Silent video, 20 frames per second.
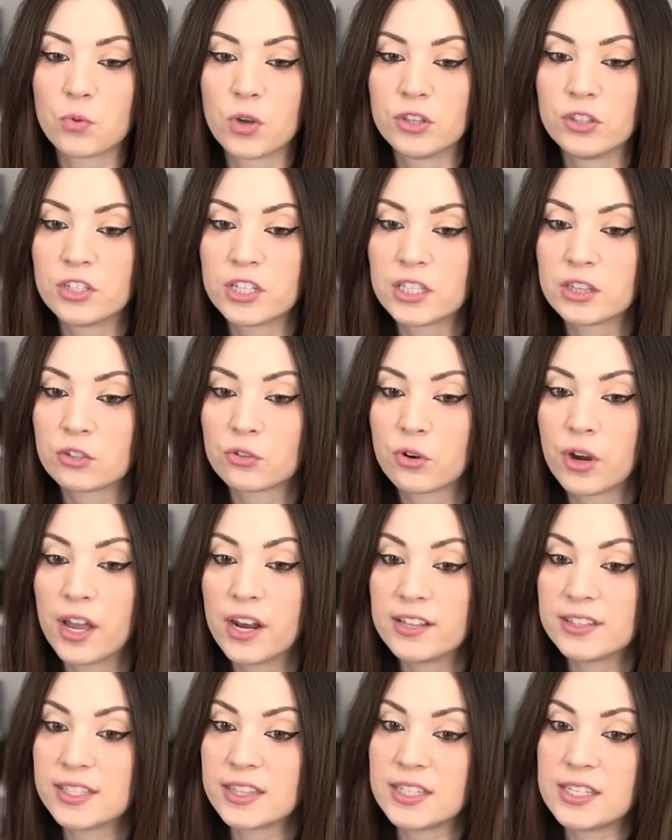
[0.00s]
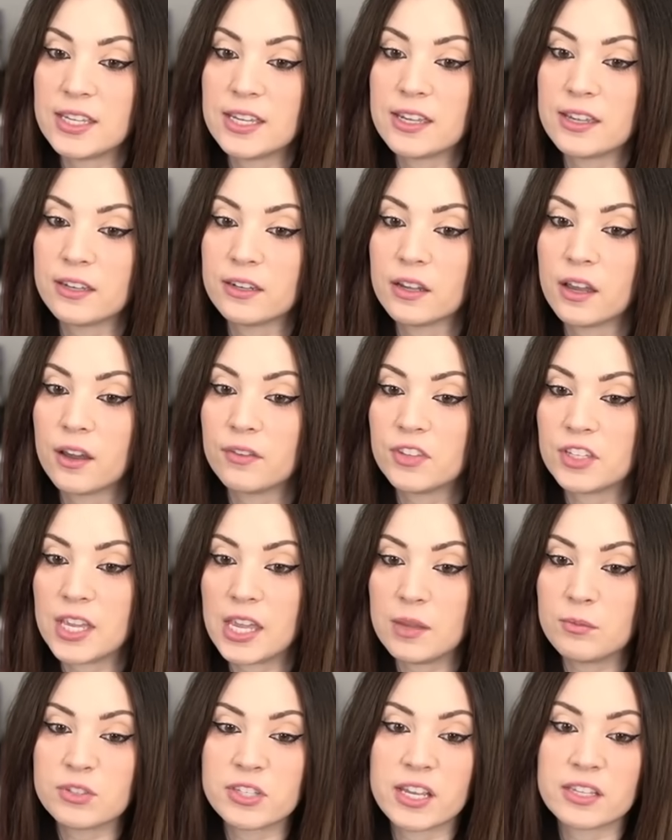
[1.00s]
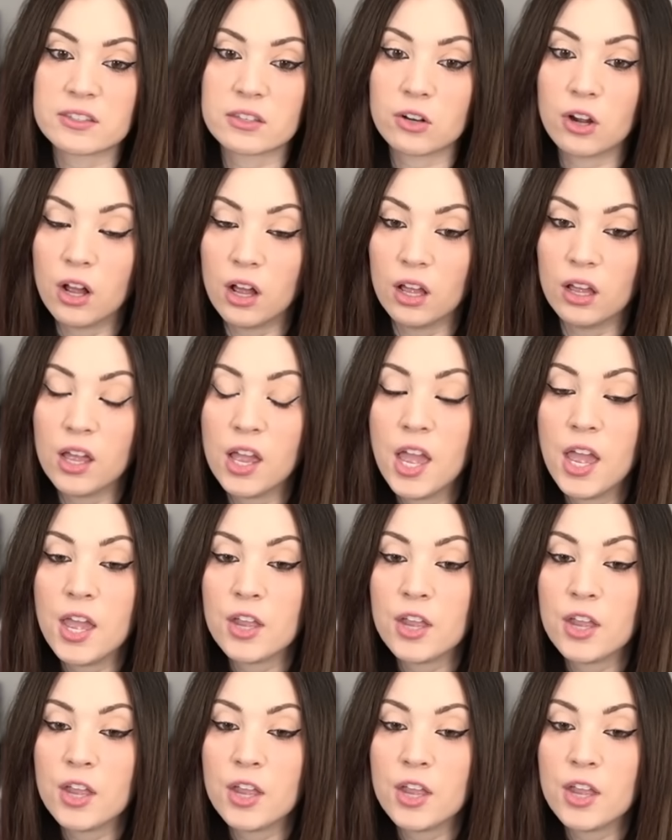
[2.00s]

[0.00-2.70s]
one look at the credits at the end of the game says it all.